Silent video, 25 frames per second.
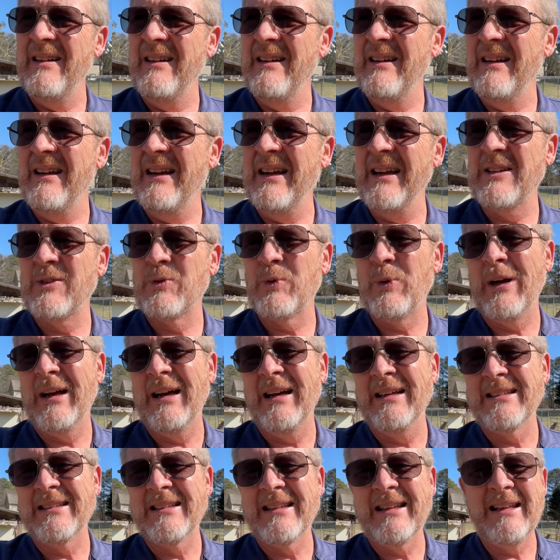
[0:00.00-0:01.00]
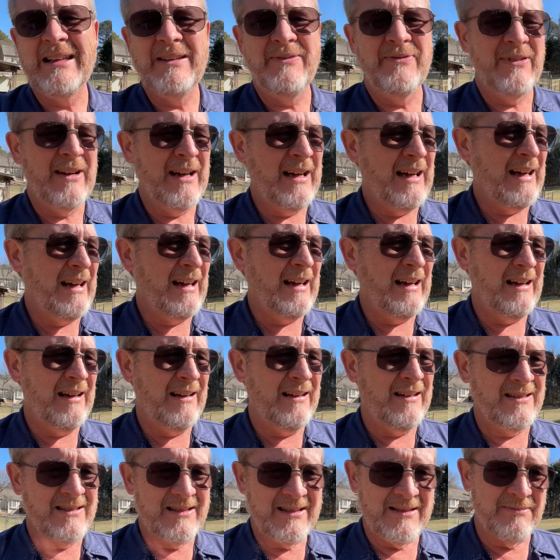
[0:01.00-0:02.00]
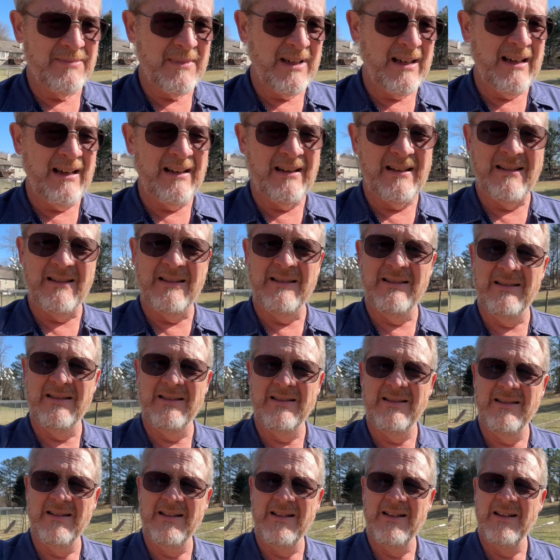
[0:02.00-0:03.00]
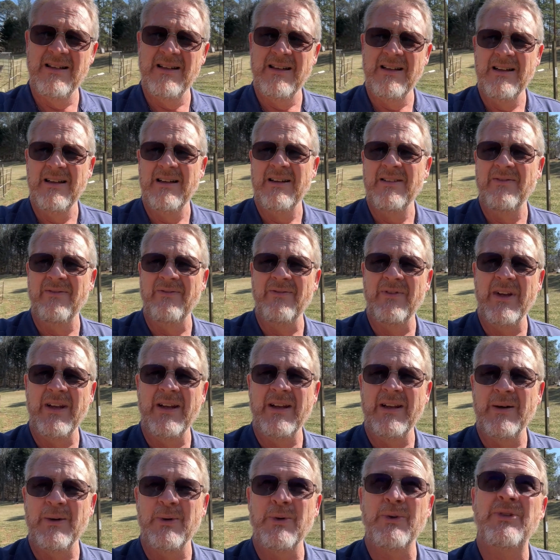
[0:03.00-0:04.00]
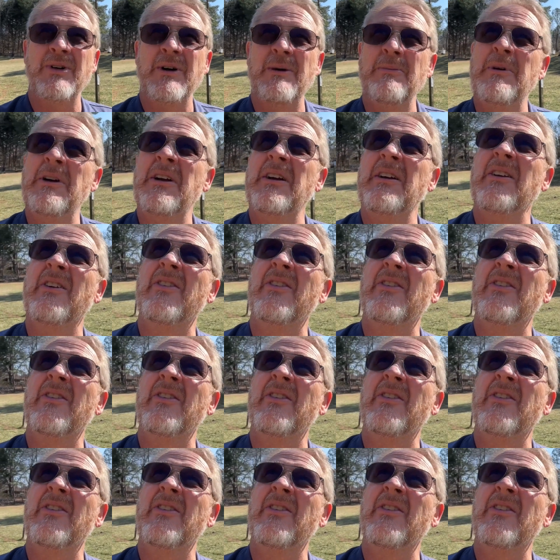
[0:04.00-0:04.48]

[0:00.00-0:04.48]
XYZ file, some kind of video, something, another